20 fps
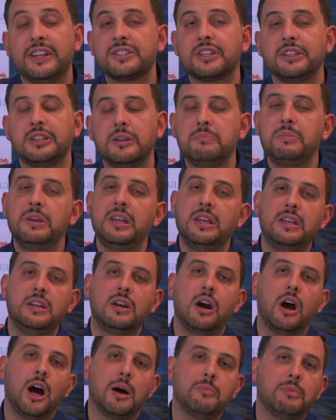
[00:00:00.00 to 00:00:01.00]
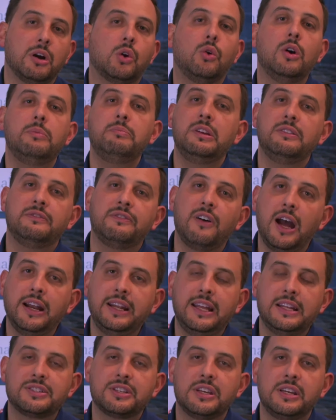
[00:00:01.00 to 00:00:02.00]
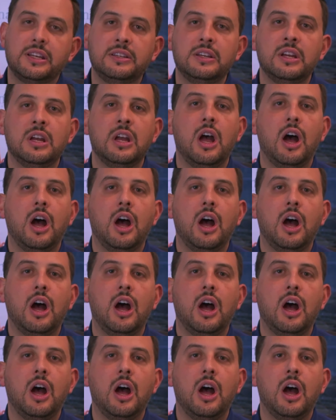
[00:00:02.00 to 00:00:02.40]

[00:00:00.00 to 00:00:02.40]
is going to be um, equipment financing.